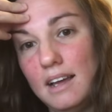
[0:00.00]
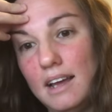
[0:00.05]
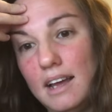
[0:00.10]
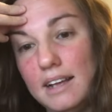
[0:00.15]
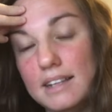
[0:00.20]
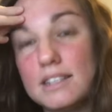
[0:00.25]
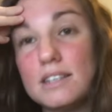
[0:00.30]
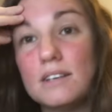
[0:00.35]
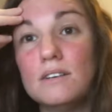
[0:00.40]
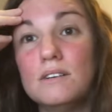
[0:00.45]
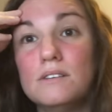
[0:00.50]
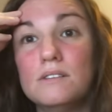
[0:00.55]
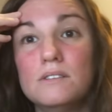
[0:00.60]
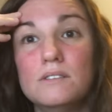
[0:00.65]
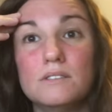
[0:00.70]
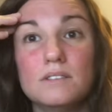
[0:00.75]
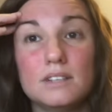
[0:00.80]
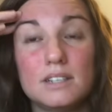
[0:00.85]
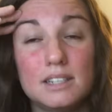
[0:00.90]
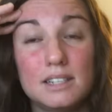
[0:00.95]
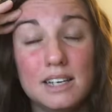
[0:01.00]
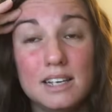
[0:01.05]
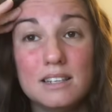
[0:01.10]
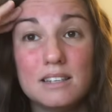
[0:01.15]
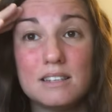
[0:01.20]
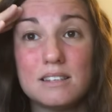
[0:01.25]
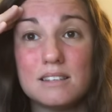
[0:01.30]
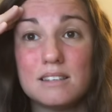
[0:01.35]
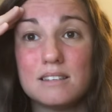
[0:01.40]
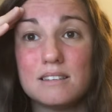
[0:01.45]
And so
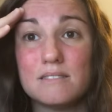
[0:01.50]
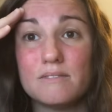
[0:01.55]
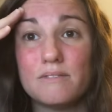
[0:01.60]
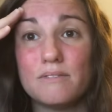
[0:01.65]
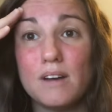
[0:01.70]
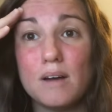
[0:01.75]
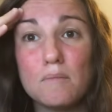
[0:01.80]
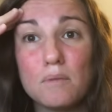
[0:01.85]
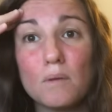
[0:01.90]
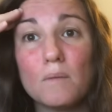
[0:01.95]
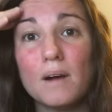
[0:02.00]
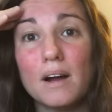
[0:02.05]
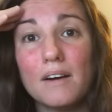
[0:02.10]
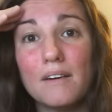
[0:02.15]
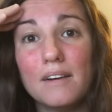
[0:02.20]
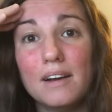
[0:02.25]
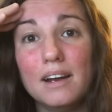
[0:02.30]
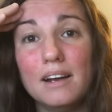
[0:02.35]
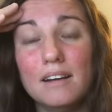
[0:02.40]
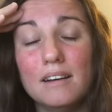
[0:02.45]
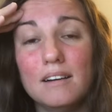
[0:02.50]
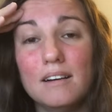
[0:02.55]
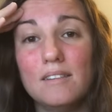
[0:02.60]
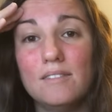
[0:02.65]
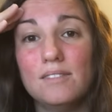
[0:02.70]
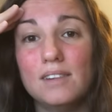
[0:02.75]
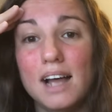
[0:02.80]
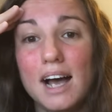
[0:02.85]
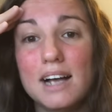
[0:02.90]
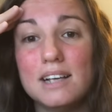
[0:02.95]
since February
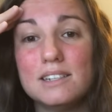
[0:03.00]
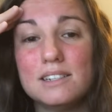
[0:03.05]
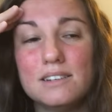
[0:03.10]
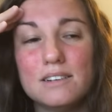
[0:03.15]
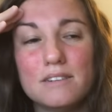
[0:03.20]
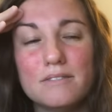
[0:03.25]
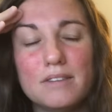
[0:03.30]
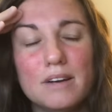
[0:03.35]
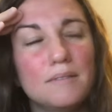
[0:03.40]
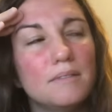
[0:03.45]
of last year,